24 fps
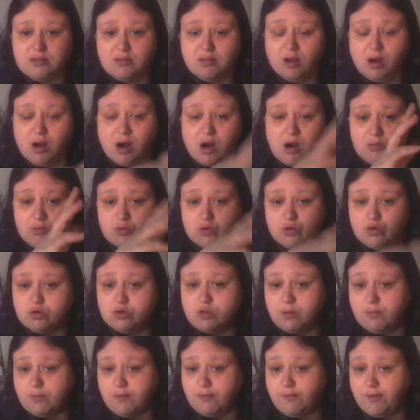upload
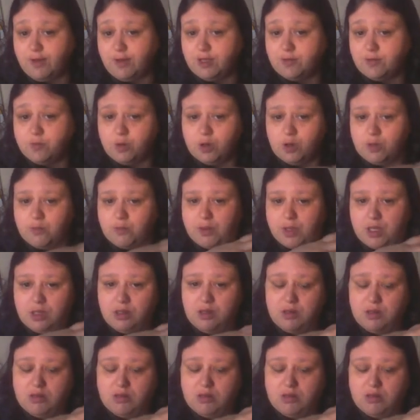them to Facebook, but